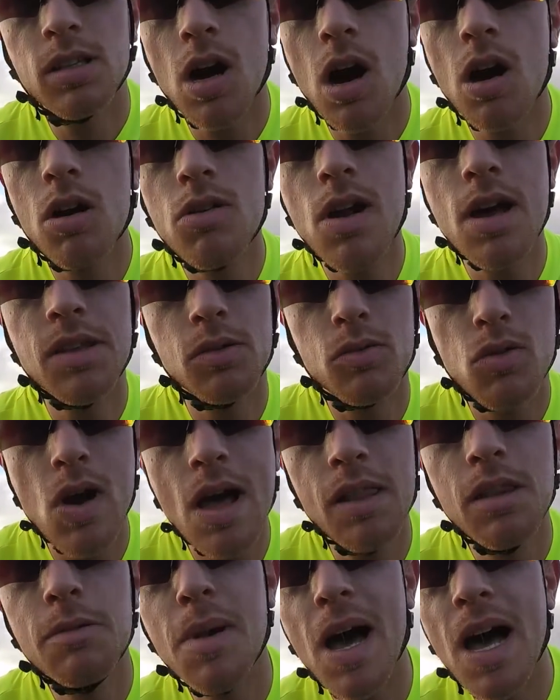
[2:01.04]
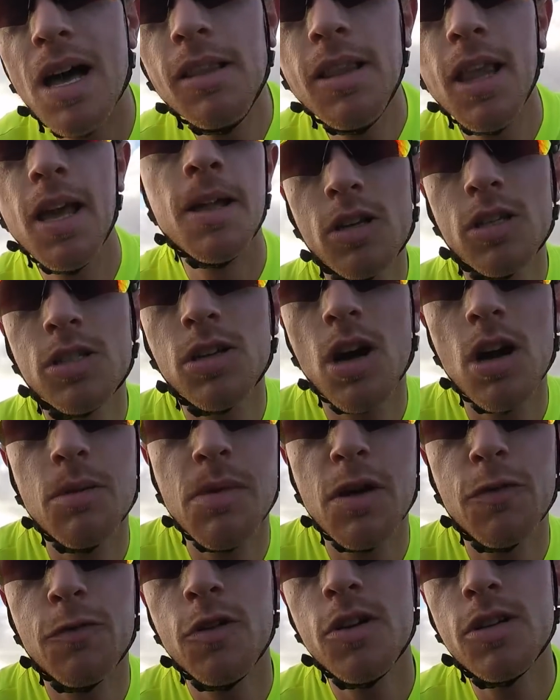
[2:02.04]
go around the roundabout, start
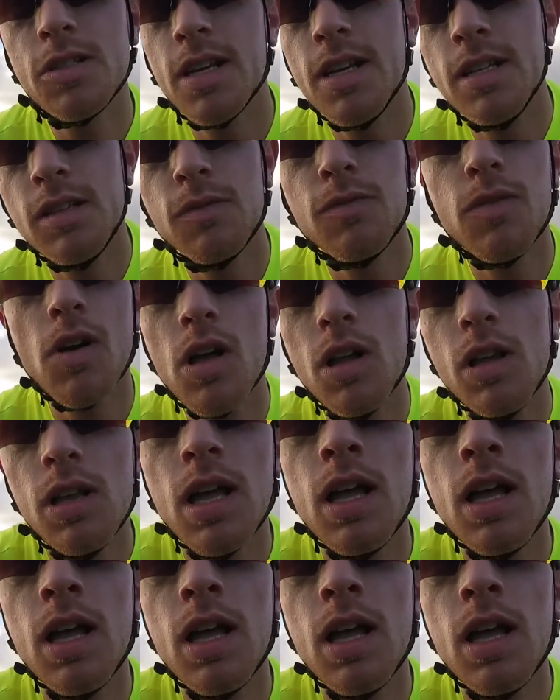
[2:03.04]
my first interval,